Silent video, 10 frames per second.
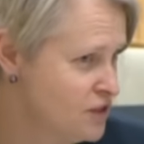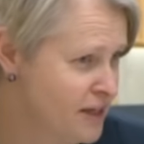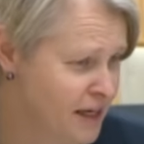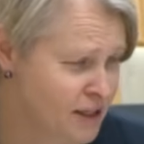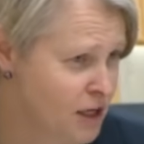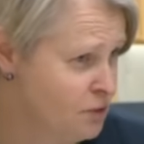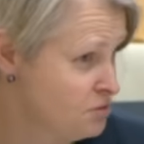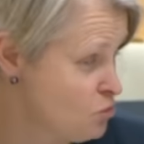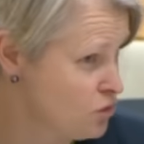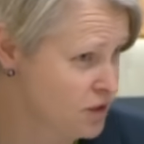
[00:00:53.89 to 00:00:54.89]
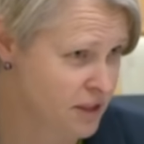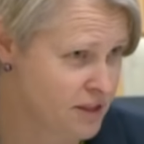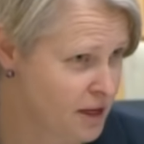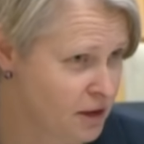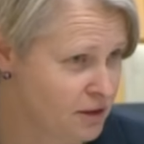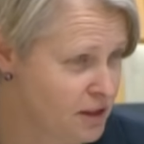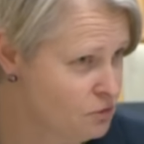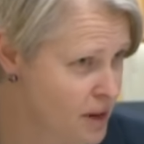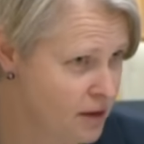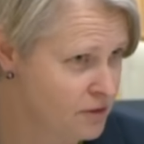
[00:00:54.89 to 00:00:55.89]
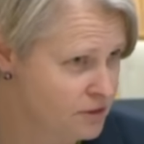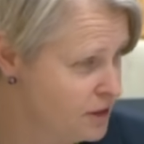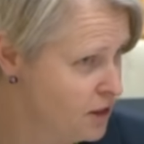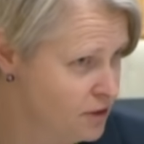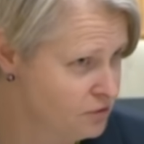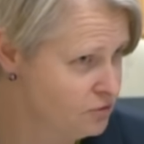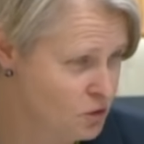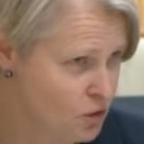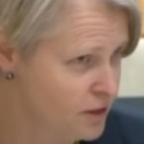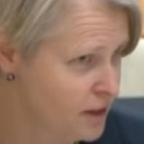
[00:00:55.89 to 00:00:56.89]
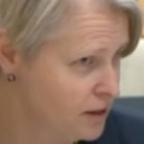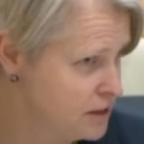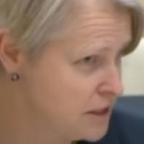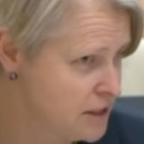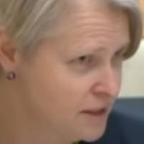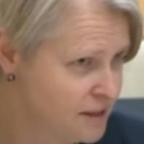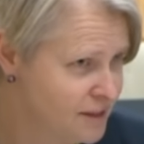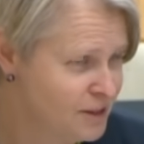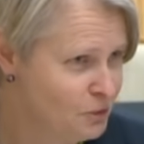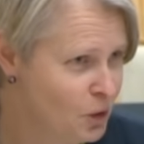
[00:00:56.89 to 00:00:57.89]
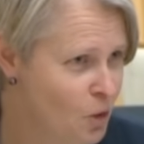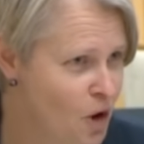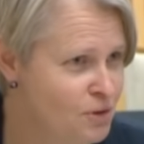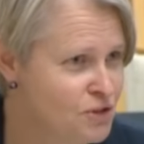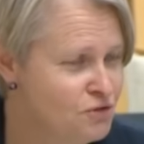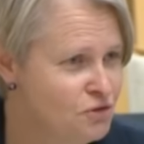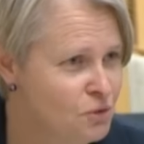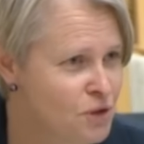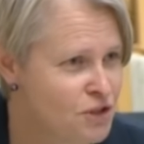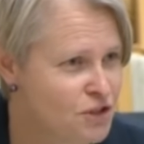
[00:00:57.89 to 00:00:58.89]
I can go into more detail around the code of conduct requirements if you wish.